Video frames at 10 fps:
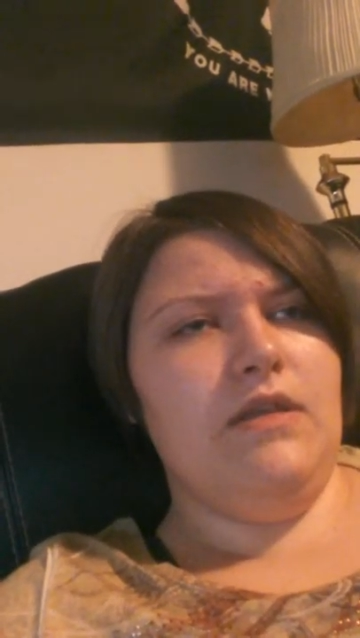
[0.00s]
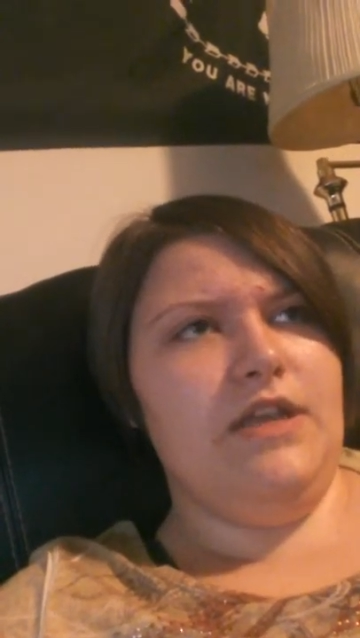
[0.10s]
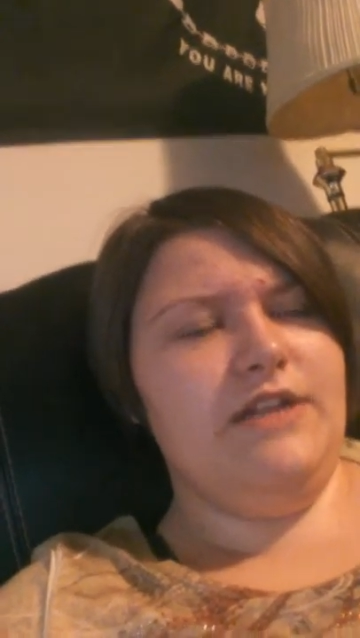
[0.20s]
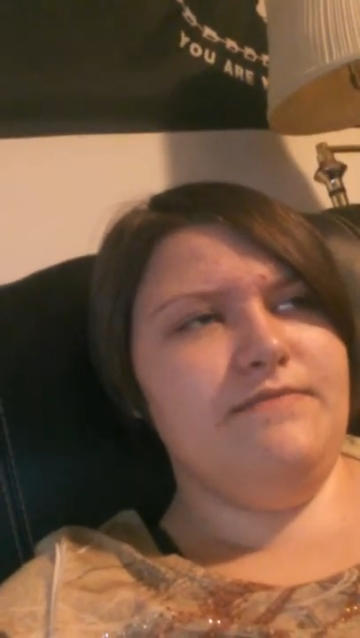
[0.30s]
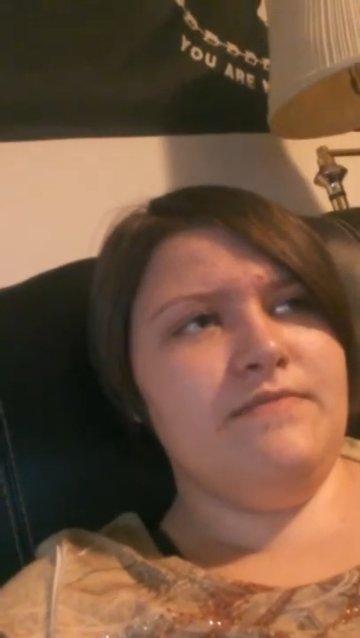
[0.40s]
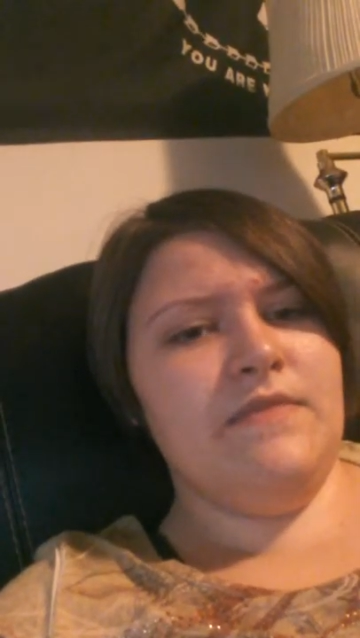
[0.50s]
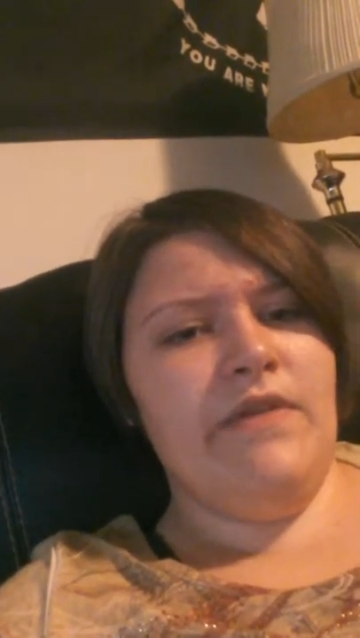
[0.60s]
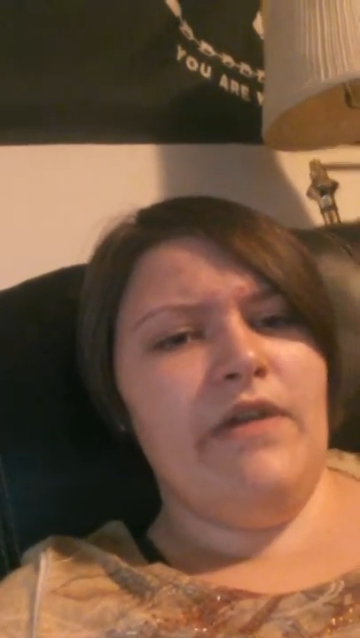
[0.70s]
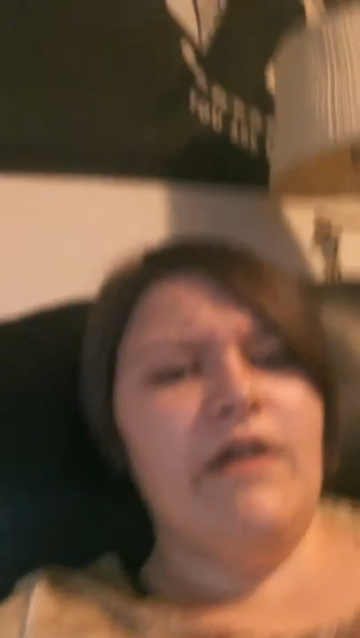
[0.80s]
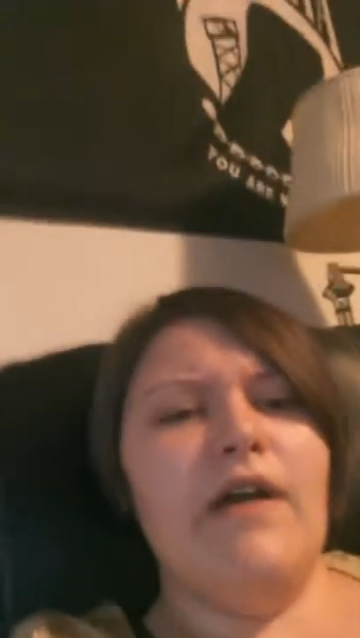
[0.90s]
You know.
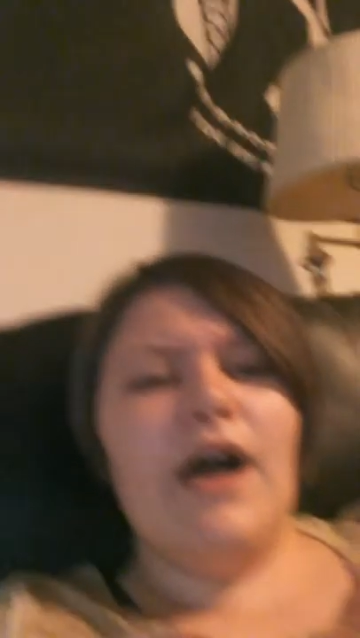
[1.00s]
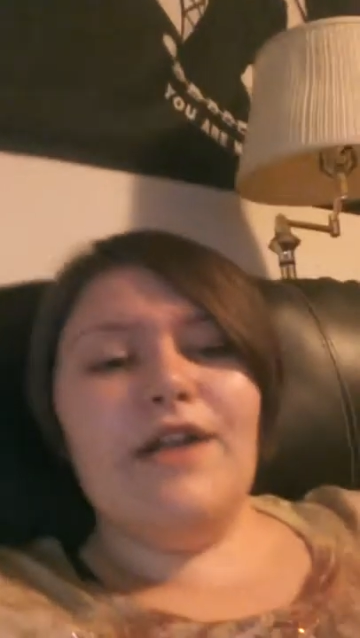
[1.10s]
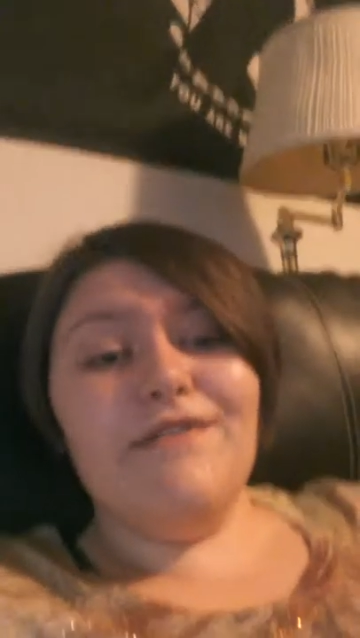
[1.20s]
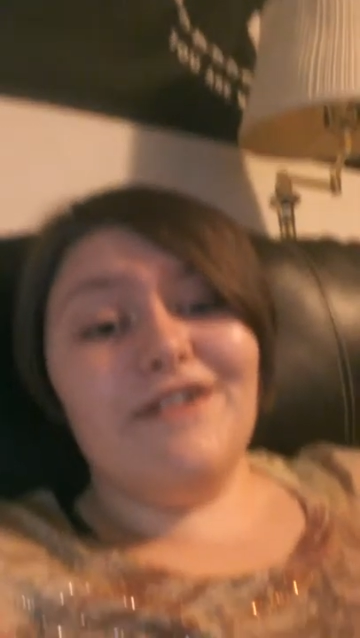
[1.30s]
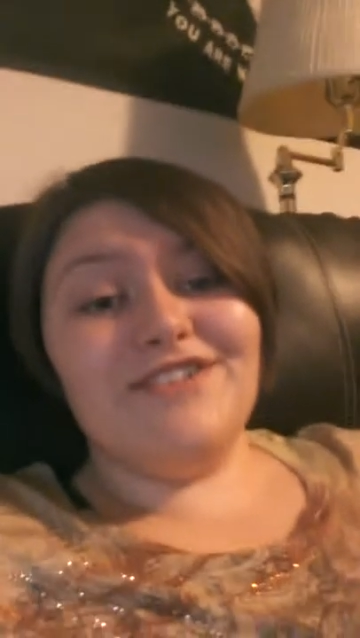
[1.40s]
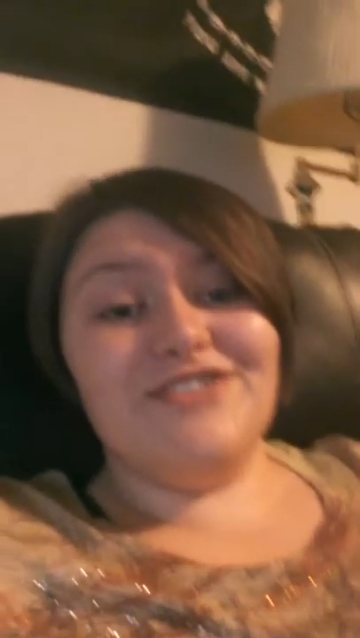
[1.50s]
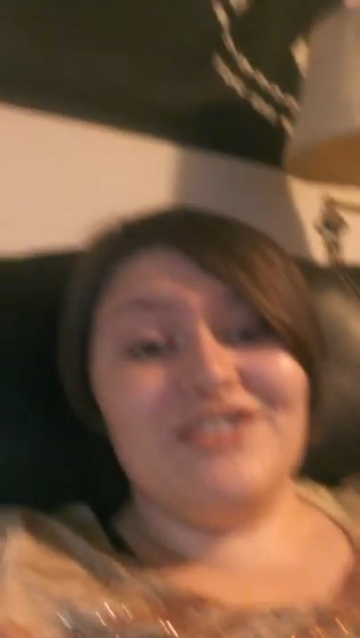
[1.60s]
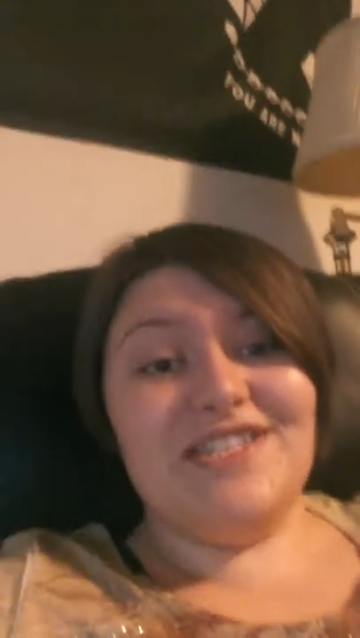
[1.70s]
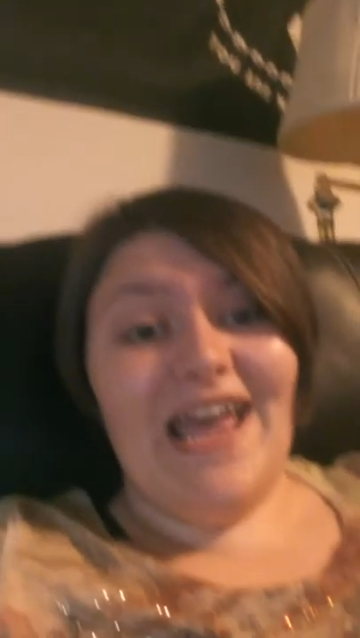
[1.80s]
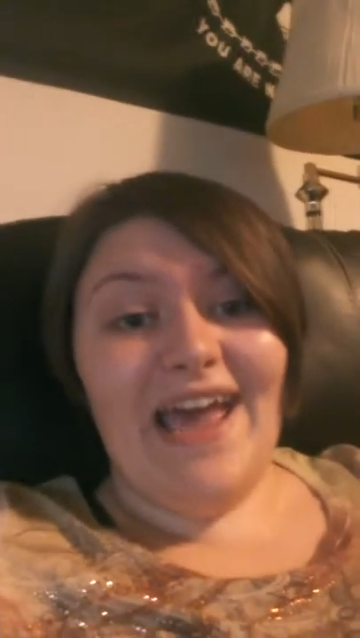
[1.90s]
I don't
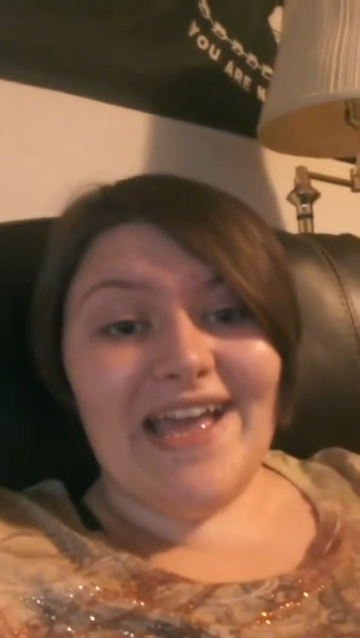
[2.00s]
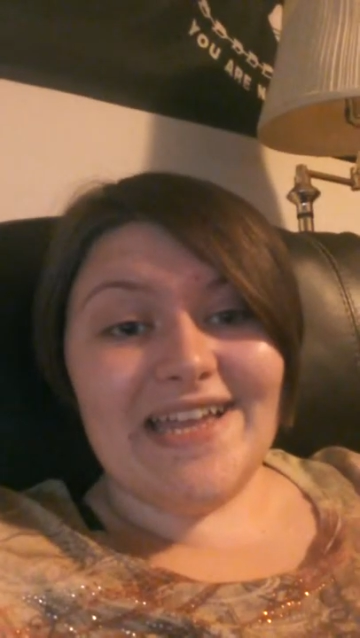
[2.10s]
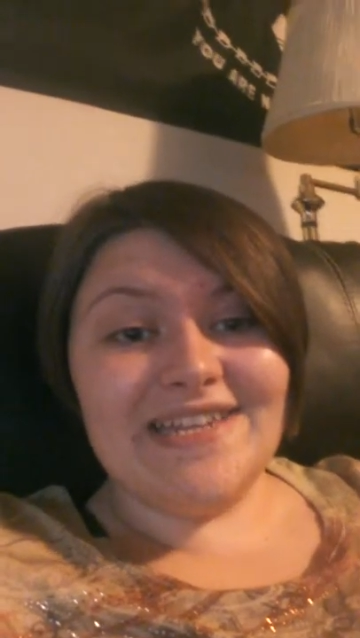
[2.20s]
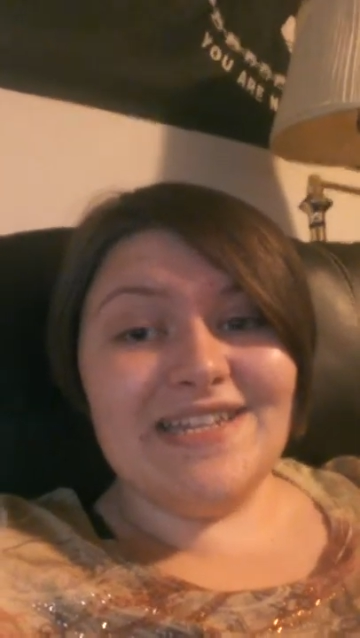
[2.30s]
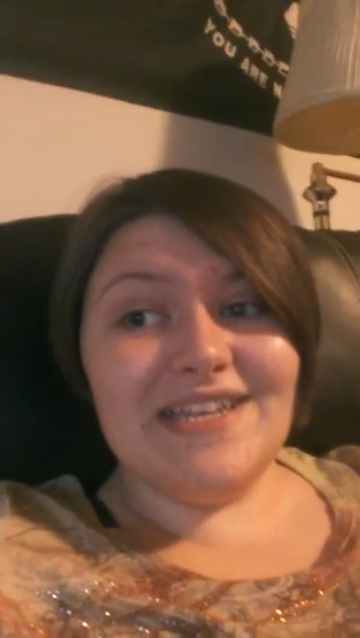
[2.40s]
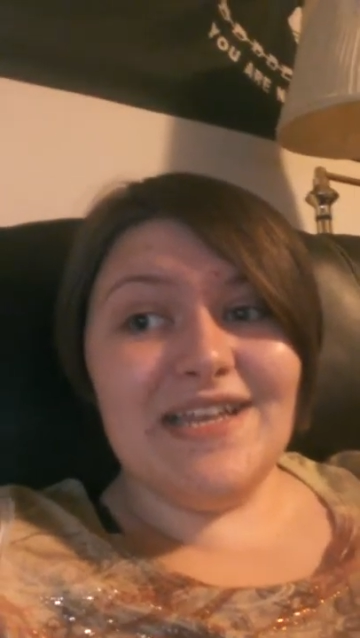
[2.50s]
understand